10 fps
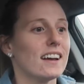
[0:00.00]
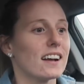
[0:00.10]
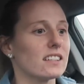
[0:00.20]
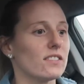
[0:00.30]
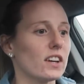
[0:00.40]

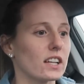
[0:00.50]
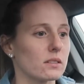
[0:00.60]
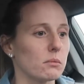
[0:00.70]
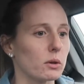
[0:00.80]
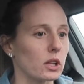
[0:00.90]
because I feel like
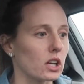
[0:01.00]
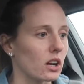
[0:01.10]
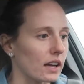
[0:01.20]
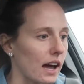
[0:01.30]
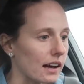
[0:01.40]
it's gonna be really good
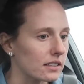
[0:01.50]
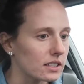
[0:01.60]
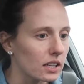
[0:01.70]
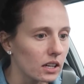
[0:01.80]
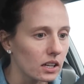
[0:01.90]
on
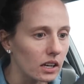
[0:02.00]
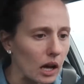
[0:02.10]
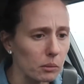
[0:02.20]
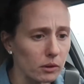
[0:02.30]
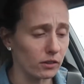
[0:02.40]
gas.
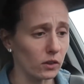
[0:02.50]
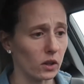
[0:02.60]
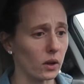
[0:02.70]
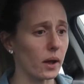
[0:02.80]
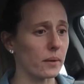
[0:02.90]
And we're
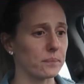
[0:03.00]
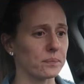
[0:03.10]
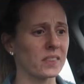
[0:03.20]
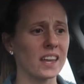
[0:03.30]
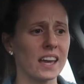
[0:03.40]
full, okay.
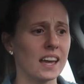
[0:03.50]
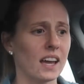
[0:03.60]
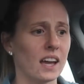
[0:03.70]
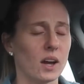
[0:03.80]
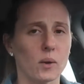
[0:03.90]

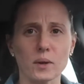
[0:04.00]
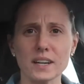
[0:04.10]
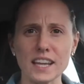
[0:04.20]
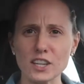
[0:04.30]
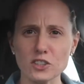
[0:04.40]
What
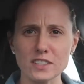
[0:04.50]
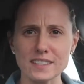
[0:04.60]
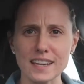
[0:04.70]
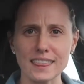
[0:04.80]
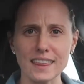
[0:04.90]
an
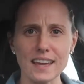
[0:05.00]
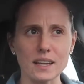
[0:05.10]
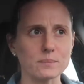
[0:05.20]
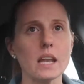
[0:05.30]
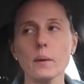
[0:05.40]
interesting
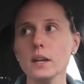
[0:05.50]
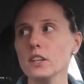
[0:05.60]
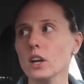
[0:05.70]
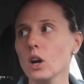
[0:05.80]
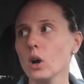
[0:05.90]
thing. Now I need
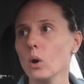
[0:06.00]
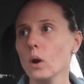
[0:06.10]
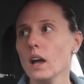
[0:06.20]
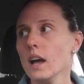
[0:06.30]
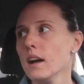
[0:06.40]
to
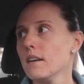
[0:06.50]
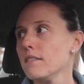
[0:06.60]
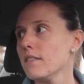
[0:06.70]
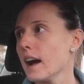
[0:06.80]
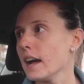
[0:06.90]
go
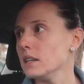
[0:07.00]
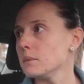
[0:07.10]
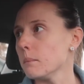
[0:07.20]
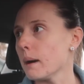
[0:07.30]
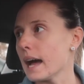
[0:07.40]

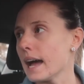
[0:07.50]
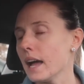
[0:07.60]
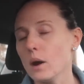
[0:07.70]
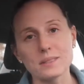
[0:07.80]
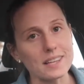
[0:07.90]
find
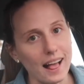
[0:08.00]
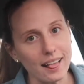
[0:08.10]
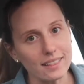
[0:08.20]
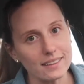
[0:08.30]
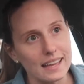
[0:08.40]
my
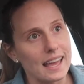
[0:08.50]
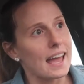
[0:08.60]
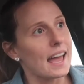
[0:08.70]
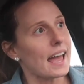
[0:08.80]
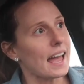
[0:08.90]
hotel
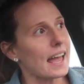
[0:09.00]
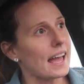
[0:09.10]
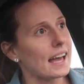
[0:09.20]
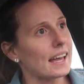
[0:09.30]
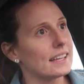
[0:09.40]

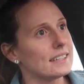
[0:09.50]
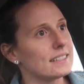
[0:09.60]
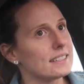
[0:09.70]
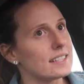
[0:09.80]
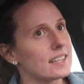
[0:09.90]

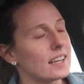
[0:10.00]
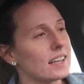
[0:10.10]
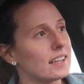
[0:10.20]
and